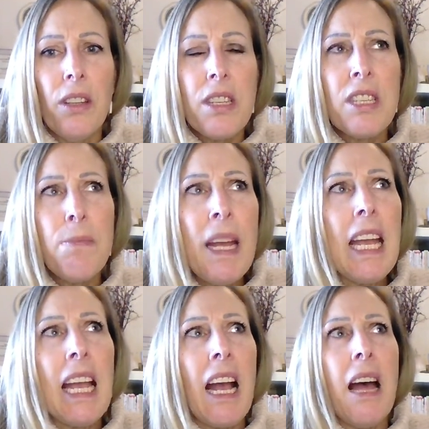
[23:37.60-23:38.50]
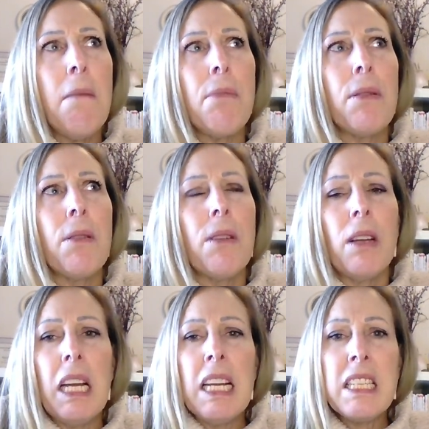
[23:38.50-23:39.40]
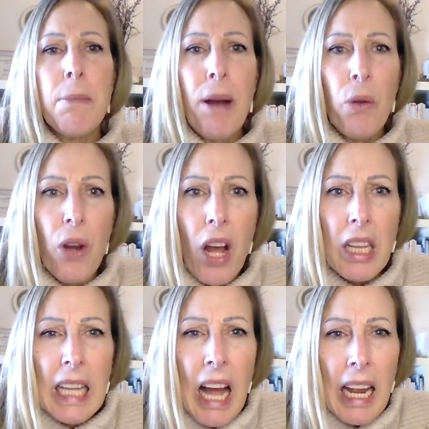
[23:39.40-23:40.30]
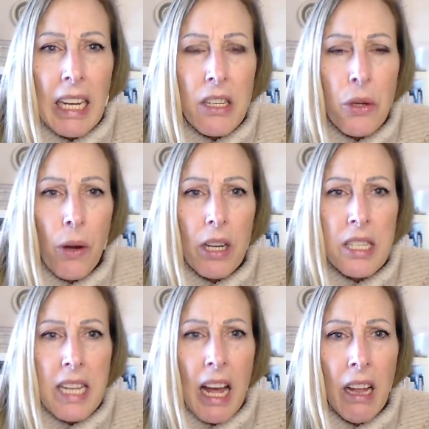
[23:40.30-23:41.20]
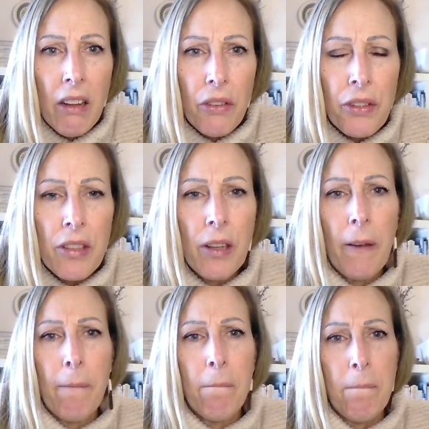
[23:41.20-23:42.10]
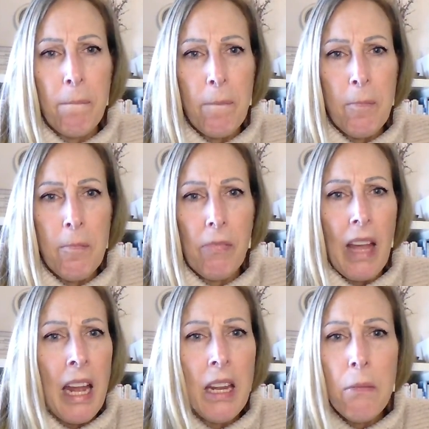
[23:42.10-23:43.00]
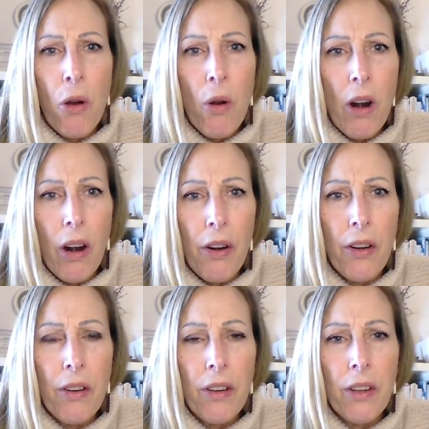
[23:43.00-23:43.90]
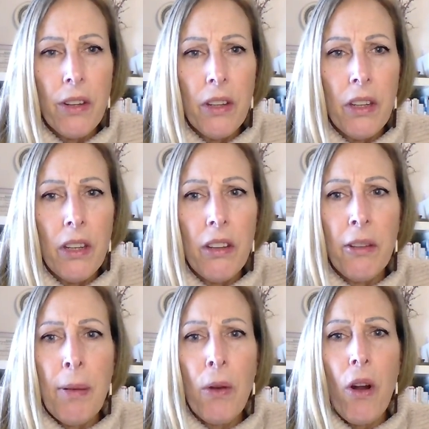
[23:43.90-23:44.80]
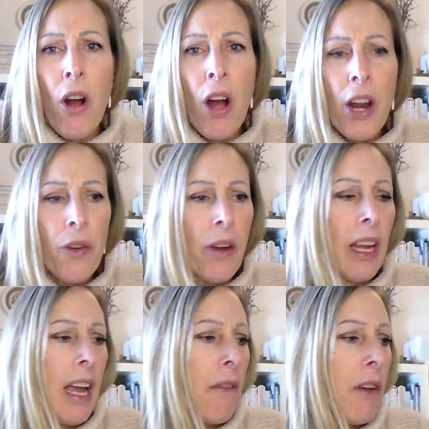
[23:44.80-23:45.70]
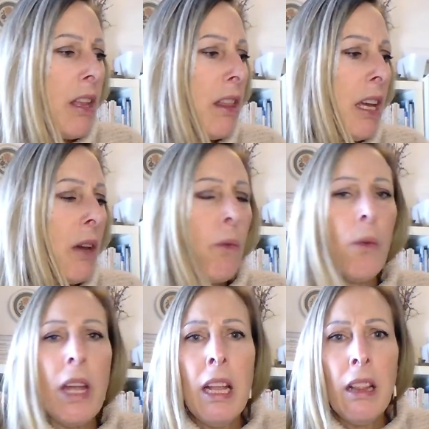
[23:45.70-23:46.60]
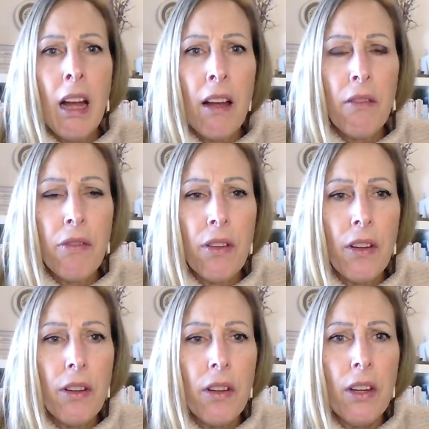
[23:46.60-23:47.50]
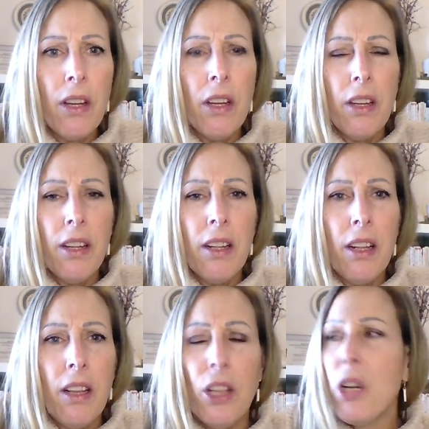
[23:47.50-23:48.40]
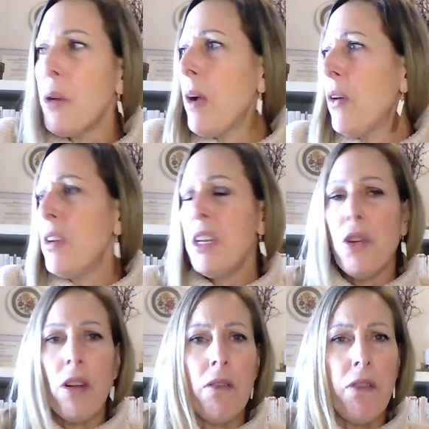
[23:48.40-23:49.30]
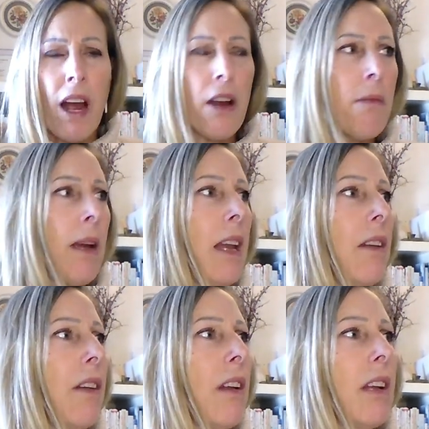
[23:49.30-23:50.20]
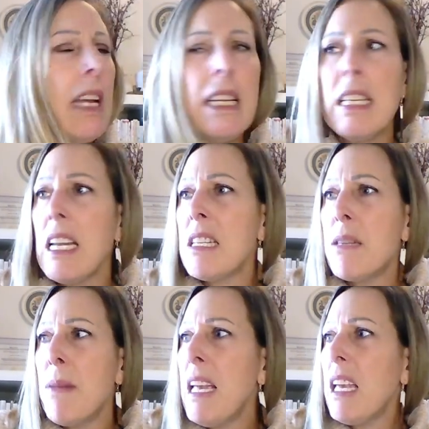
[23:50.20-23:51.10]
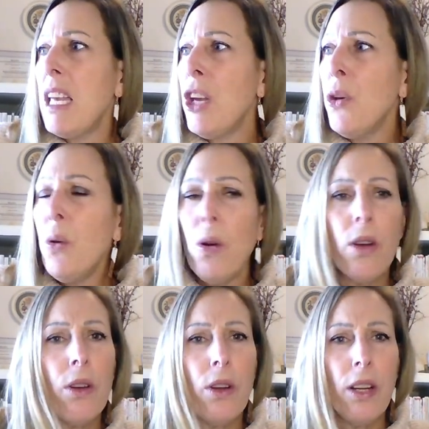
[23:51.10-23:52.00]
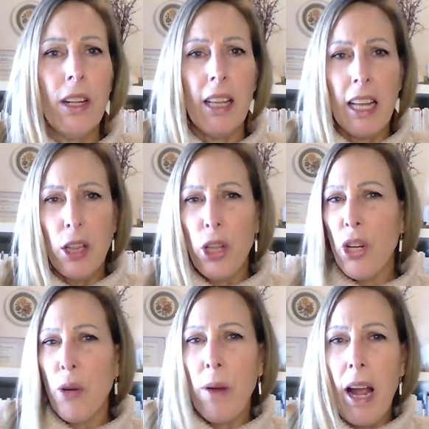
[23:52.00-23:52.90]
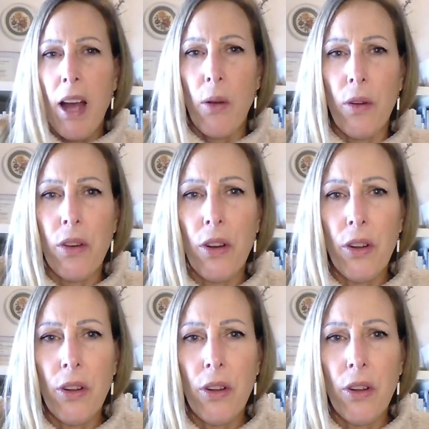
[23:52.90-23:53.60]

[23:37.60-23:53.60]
speaking up. It's about not lying to ourselves anymore. It's about honoring everything we love. Look around in your environment. Is it speak you? Like look around.